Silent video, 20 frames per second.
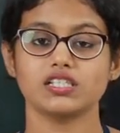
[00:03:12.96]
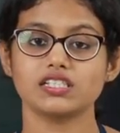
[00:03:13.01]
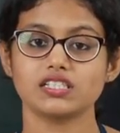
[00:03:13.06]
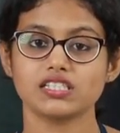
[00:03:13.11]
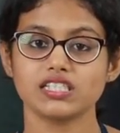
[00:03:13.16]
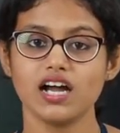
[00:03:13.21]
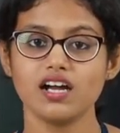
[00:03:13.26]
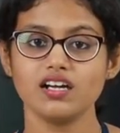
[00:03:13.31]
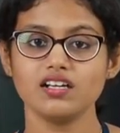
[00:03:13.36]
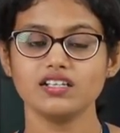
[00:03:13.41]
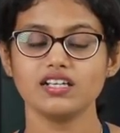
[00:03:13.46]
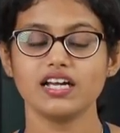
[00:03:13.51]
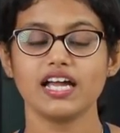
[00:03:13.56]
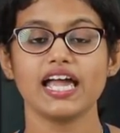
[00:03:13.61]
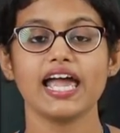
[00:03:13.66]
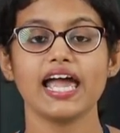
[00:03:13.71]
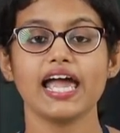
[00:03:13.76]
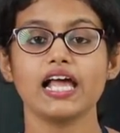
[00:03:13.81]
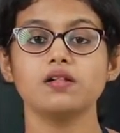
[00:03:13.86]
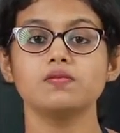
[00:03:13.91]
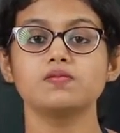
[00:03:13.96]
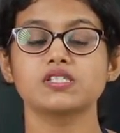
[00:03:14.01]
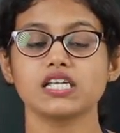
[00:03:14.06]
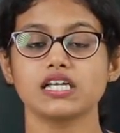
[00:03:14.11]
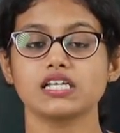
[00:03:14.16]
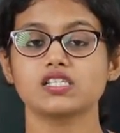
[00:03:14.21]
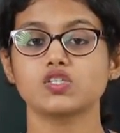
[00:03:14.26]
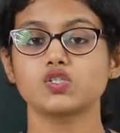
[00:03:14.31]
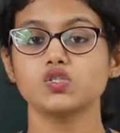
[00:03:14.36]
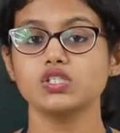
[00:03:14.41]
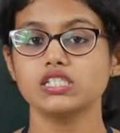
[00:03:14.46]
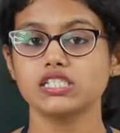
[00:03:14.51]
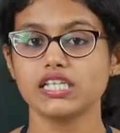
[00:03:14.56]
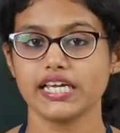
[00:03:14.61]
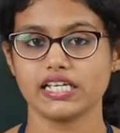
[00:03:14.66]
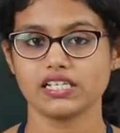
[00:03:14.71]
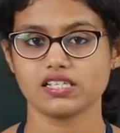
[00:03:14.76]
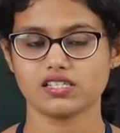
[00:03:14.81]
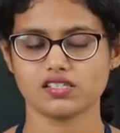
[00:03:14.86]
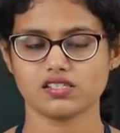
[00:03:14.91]
the tongue helps us to
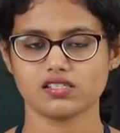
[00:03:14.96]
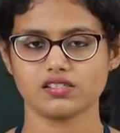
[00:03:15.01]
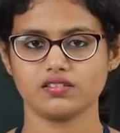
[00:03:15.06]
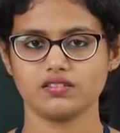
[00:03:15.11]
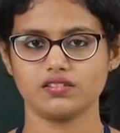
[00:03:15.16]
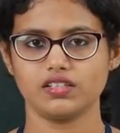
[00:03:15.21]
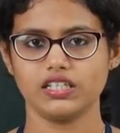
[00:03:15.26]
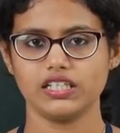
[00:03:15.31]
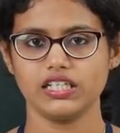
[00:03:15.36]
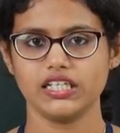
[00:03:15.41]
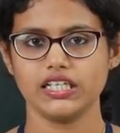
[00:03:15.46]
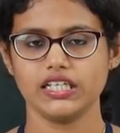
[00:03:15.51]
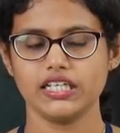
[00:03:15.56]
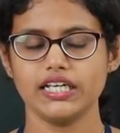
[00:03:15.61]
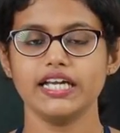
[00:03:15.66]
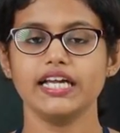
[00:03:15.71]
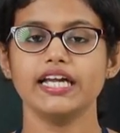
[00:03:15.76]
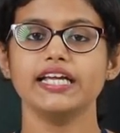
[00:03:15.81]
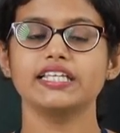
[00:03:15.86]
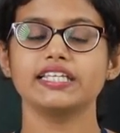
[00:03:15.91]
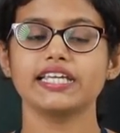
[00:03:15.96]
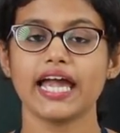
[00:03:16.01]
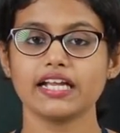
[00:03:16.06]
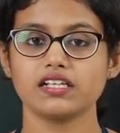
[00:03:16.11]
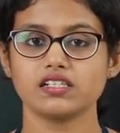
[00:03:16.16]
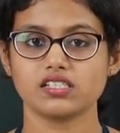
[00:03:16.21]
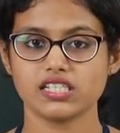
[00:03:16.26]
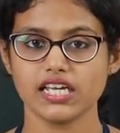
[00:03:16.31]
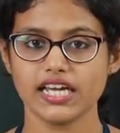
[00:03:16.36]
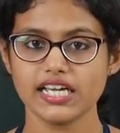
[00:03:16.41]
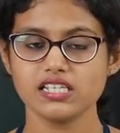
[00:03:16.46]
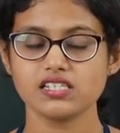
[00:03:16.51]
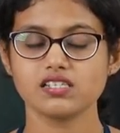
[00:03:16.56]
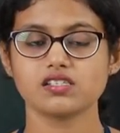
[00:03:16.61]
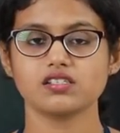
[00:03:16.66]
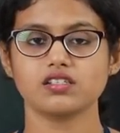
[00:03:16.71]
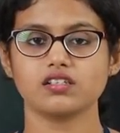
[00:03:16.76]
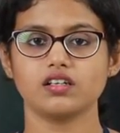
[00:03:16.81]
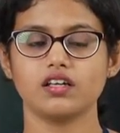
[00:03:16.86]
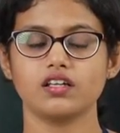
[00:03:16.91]
taste. It can
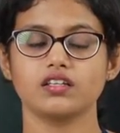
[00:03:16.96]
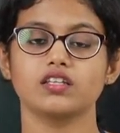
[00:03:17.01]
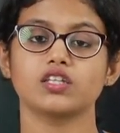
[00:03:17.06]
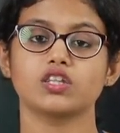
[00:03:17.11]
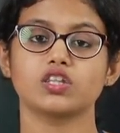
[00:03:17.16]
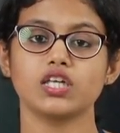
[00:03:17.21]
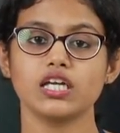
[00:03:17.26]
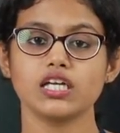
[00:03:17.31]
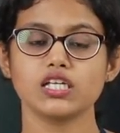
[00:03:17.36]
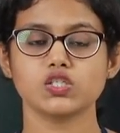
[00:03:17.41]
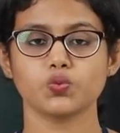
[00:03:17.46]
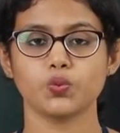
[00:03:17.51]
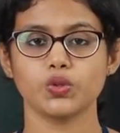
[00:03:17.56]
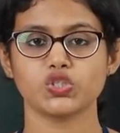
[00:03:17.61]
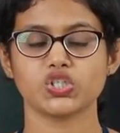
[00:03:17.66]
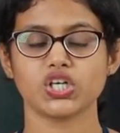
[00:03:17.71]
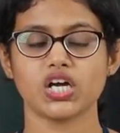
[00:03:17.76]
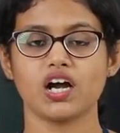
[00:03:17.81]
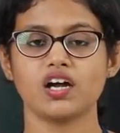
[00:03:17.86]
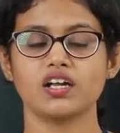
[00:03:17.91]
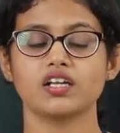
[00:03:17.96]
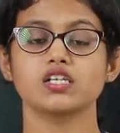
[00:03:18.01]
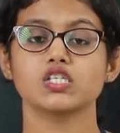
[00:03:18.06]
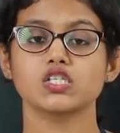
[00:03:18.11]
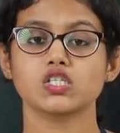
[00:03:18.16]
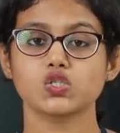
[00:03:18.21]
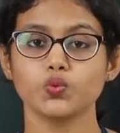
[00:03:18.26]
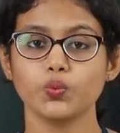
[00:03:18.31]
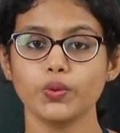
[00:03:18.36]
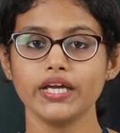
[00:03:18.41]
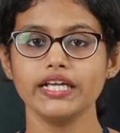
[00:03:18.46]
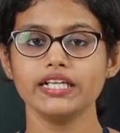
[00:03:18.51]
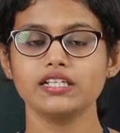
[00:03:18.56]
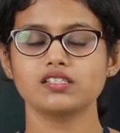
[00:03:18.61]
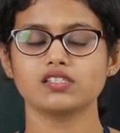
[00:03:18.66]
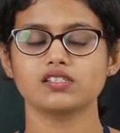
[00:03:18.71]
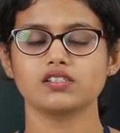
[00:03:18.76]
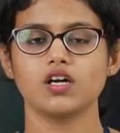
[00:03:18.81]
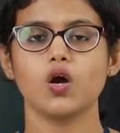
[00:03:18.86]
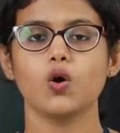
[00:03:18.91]
taste the things which are
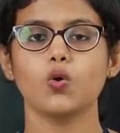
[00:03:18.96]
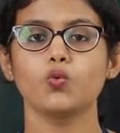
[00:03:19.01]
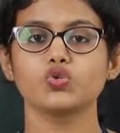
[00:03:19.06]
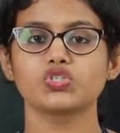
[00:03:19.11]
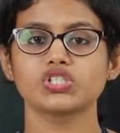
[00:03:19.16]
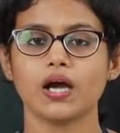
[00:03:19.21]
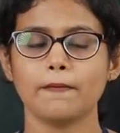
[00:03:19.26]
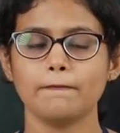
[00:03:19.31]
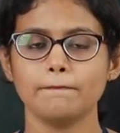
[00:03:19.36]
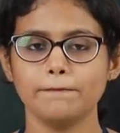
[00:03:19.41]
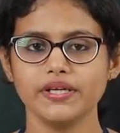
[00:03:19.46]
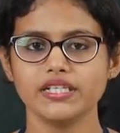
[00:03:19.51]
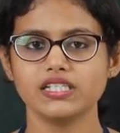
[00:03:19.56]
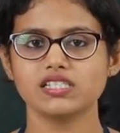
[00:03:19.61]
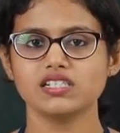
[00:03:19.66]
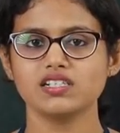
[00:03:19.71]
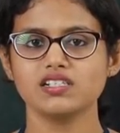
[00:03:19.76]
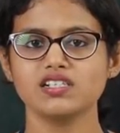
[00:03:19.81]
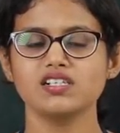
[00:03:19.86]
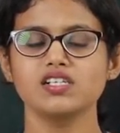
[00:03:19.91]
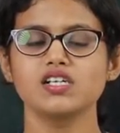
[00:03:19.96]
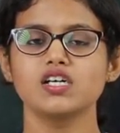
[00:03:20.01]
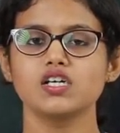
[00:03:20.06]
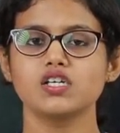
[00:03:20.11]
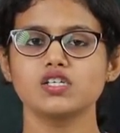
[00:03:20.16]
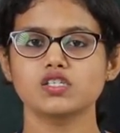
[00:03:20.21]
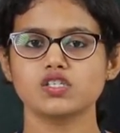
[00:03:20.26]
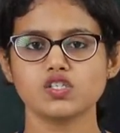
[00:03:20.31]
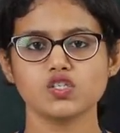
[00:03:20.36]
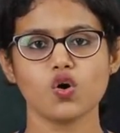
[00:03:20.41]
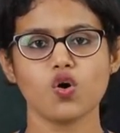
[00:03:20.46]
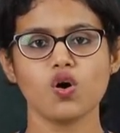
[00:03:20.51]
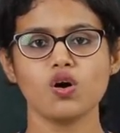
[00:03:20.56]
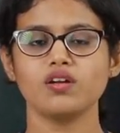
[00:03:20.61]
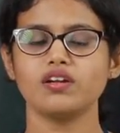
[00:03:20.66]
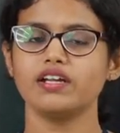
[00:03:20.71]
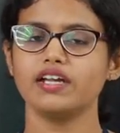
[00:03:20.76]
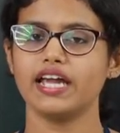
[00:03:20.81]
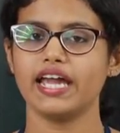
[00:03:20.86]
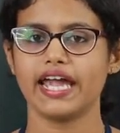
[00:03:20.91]
sweet, which are bitter,
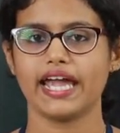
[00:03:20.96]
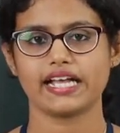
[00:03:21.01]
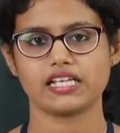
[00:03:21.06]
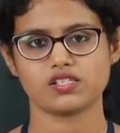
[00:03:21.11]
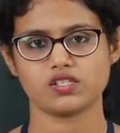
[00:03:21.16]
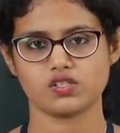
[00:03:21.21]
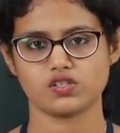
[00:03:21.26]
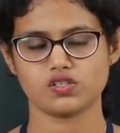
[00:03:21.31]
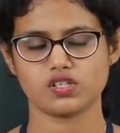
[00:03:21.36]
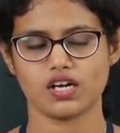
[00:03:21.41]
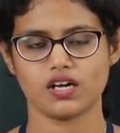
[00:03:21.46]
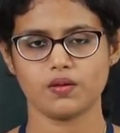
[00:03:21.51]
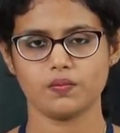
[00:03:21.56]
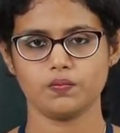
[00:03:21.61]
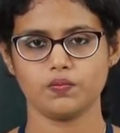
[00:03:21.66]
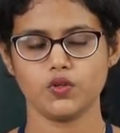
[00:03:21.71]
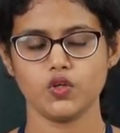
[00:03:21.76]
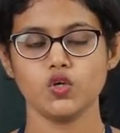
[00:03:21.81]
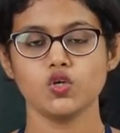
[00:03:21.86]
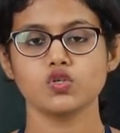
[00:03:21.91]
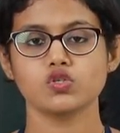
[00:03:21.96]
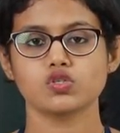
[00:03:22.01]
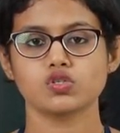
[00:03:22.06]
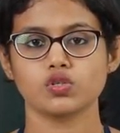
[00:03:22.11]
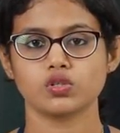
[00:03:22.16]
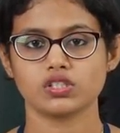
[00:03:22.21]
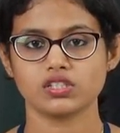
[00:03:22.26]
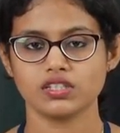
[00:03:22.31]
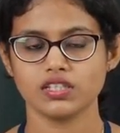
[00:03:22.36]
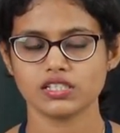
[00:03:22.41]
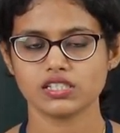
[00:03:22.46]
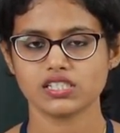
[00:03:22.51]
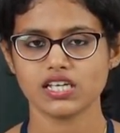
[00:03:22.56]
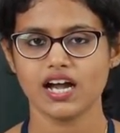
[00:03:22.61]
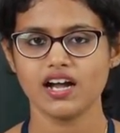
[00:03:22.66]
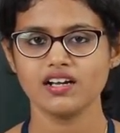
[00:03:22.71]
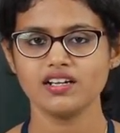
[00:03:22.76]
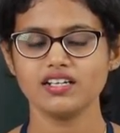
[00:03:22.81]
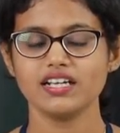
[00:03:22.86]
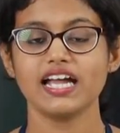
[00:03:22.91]
sour, etc. So the
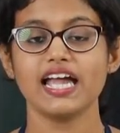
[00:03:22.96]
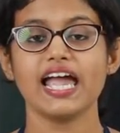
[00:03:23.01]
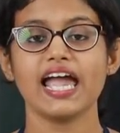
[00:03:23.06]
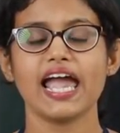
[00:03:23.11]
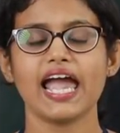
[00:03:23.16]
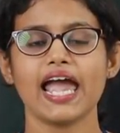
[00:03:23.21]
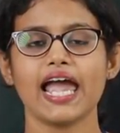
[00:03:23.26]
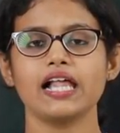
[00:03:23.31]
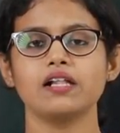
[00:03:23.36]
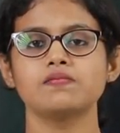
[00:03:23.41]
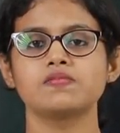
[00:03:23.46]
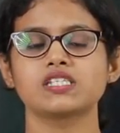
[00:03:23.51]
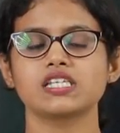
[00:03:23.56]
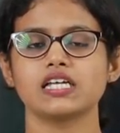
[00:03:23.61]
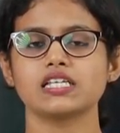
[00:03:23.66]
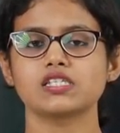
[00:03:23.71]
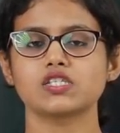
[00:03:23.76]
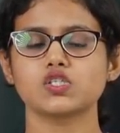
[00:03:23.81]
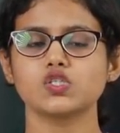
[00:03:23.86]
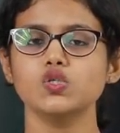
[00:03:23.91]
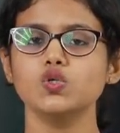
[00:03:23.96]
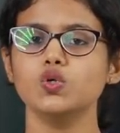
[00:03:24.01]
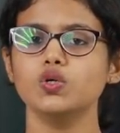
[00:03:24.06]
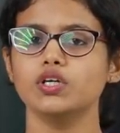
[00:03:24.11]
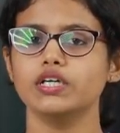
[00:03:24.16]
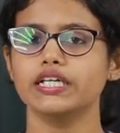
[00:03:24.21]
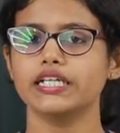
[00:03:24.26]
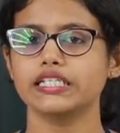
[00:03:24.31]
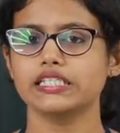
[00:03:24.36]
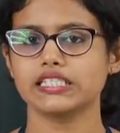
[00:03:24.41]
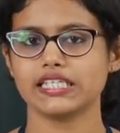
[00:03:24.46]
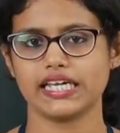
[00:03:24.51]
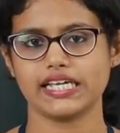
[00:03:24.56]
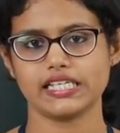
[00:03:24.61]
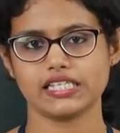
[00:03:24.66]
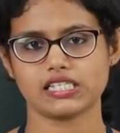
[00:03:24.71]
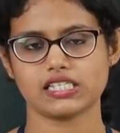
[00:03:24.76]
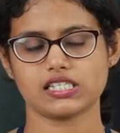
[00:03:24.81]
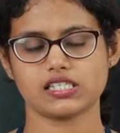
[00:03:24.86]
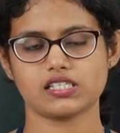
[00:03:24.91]
tongue helps us to
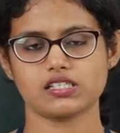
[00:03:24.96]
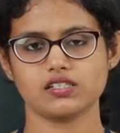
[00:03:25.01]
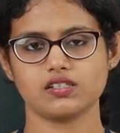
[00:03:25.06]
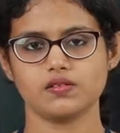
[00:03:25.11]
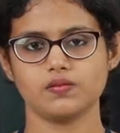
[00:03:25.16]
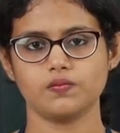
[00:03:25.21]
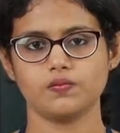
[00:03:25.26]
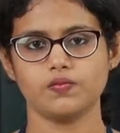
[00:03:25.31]
taste.